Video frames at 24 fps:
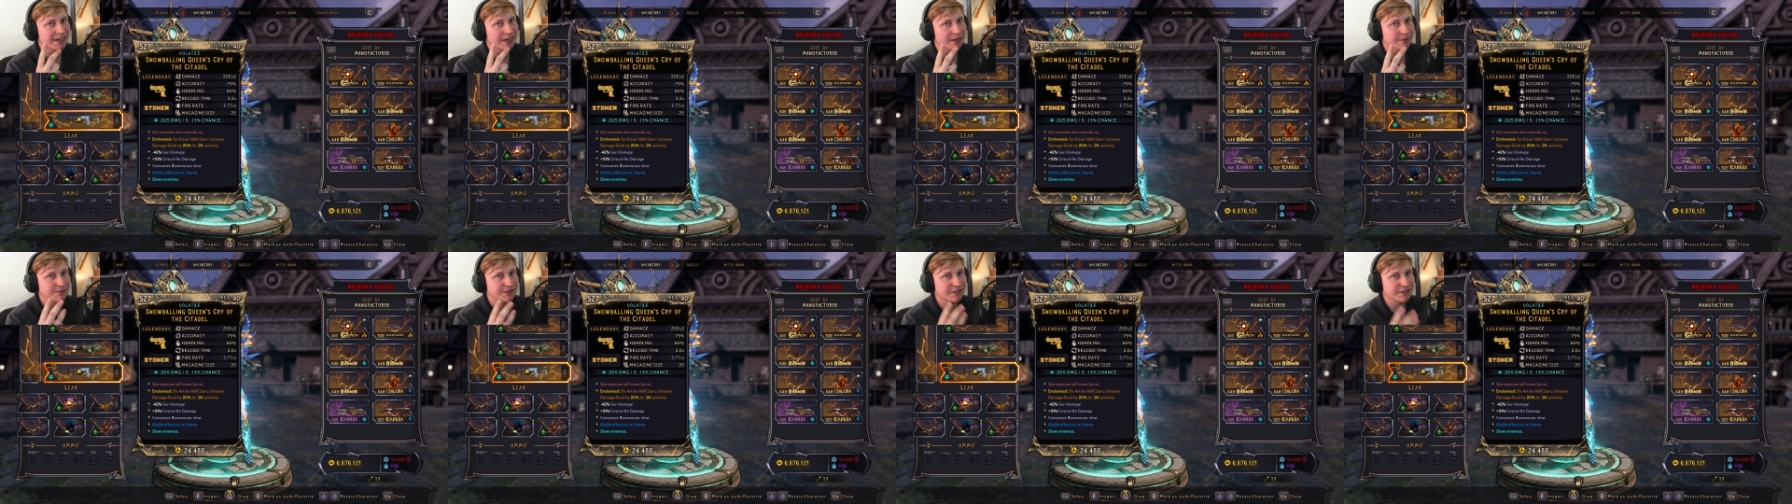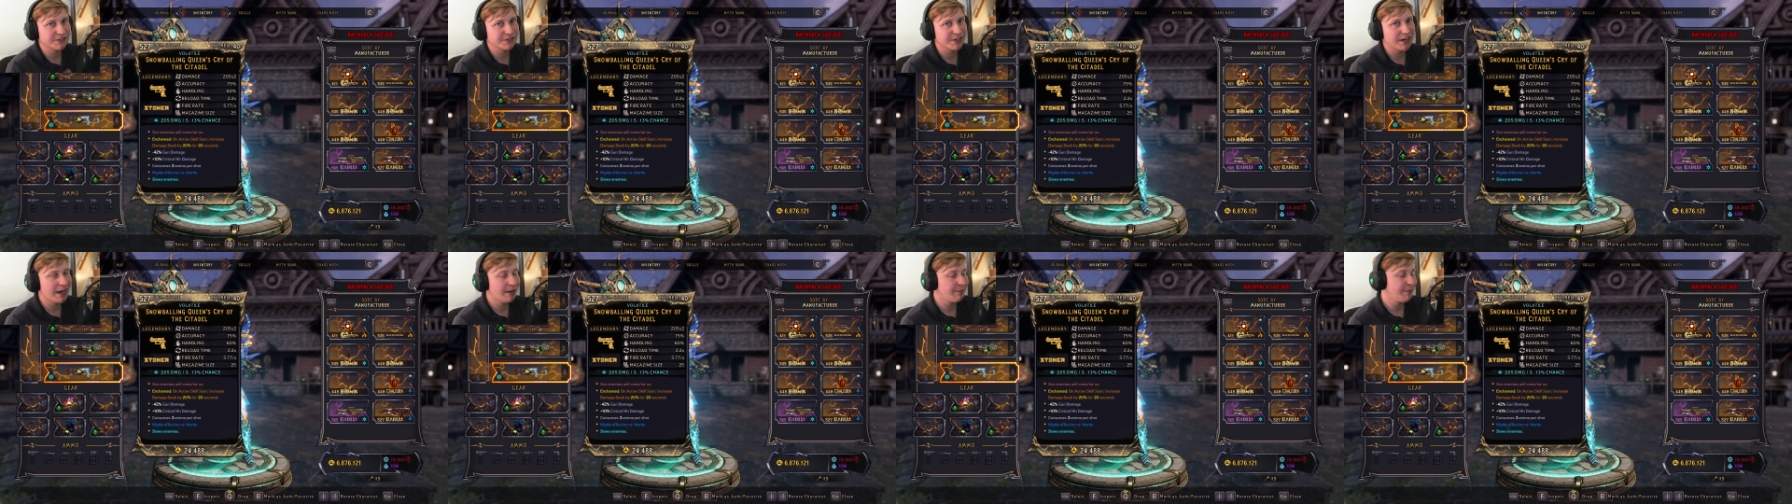comment,
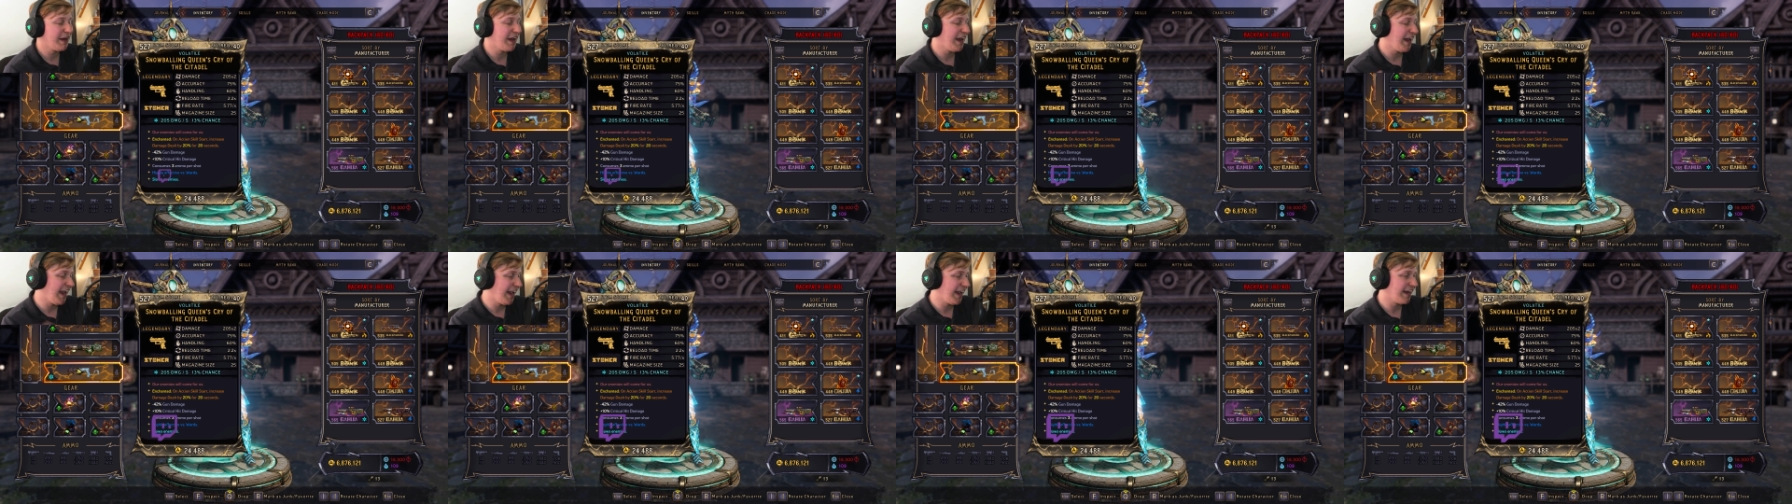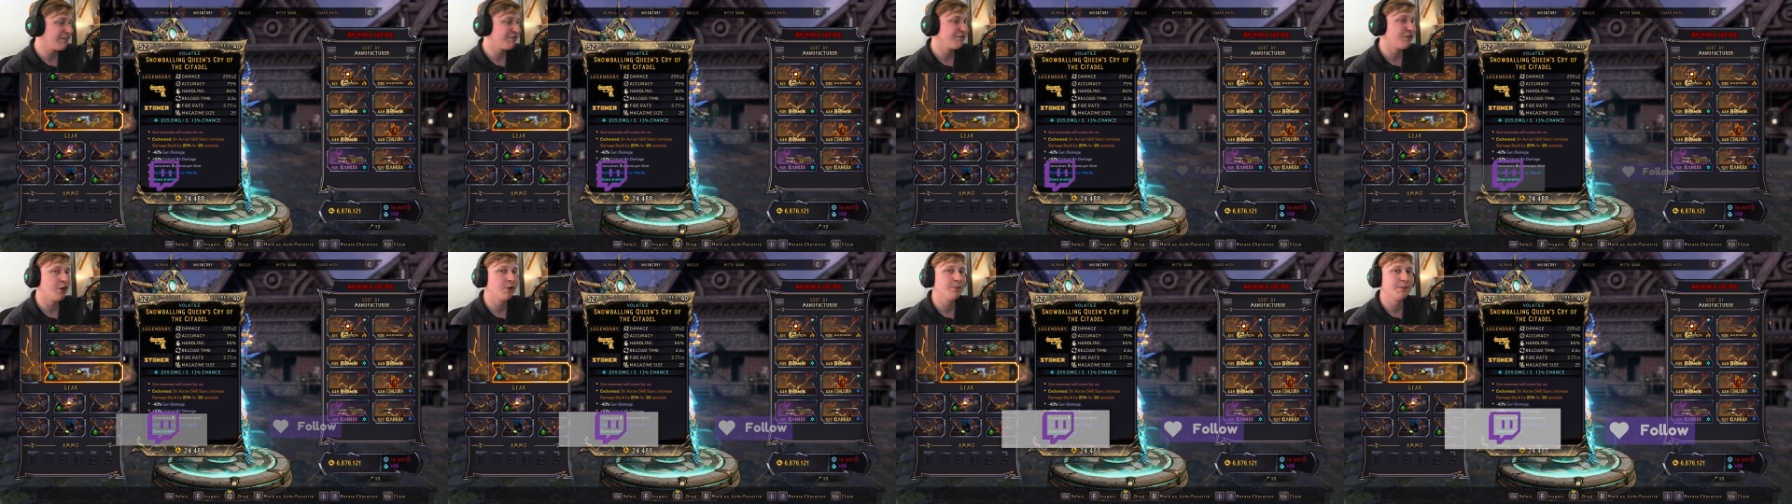subscribe,
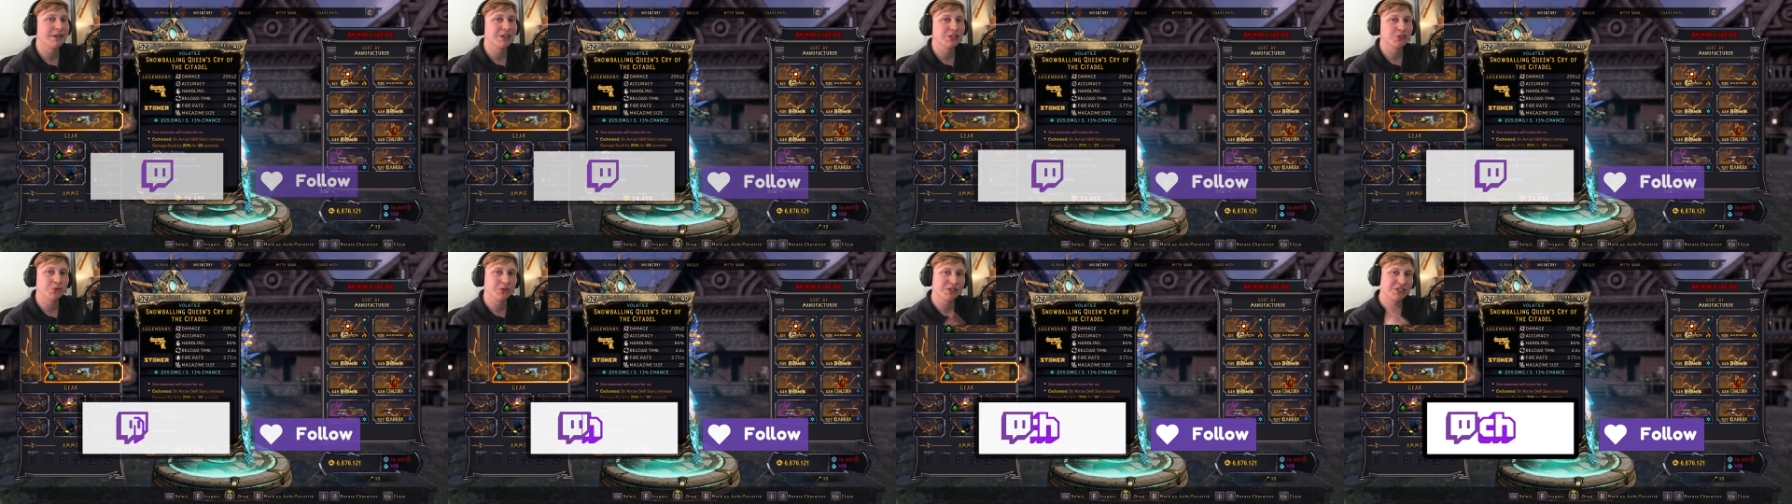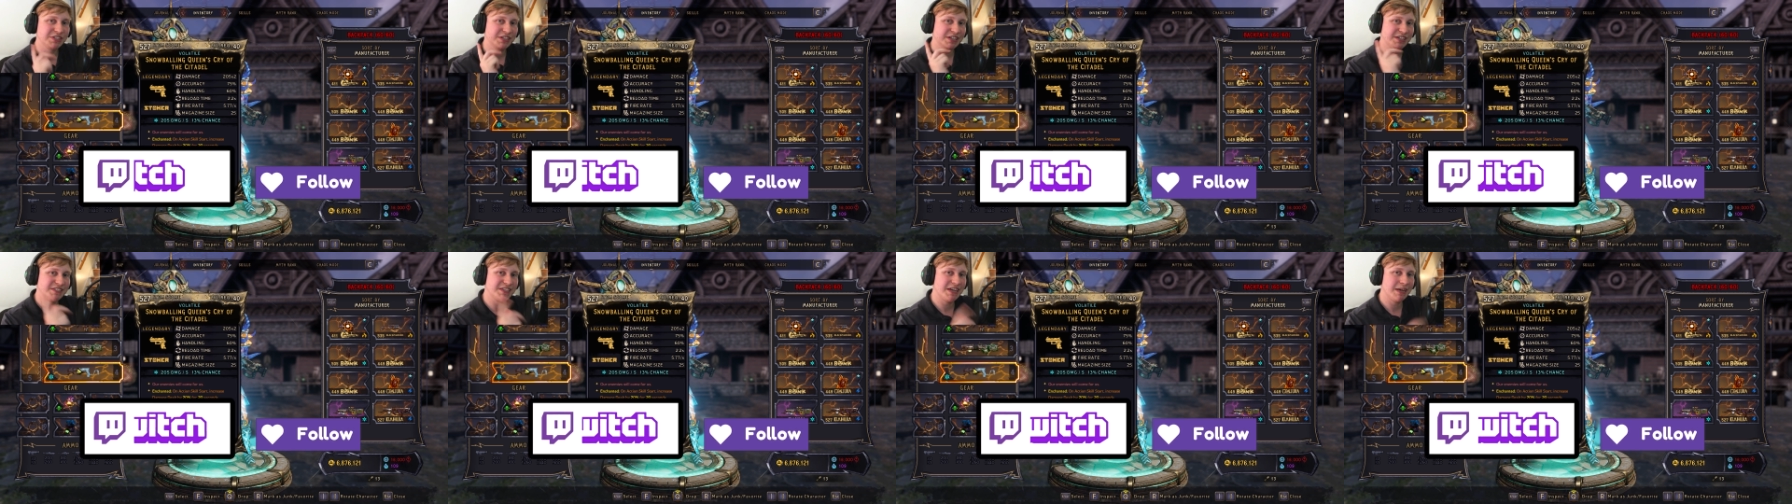and follow me on
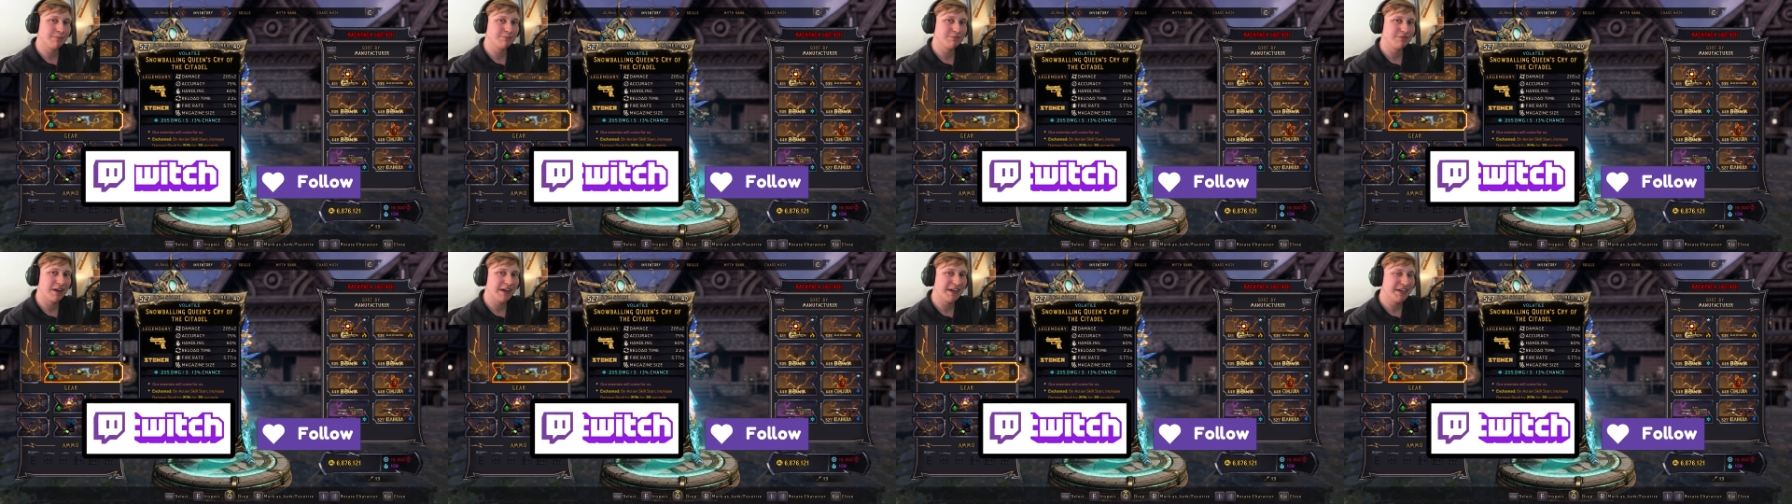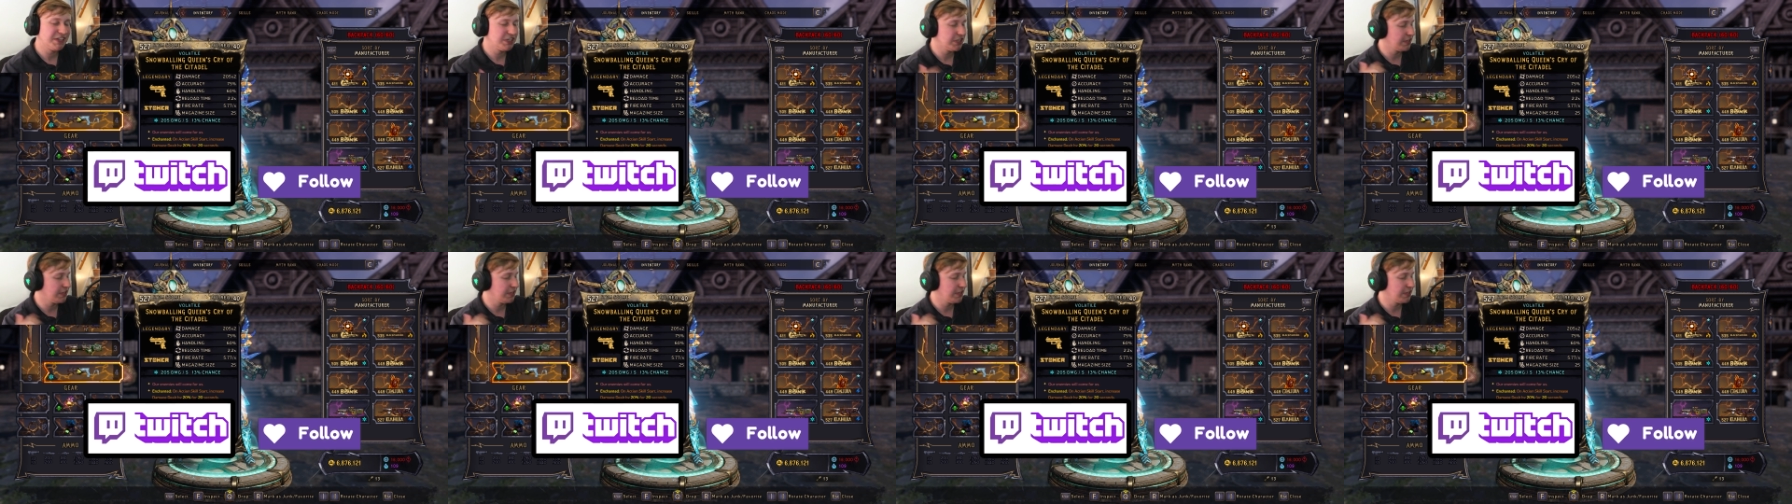Twitch in the top right.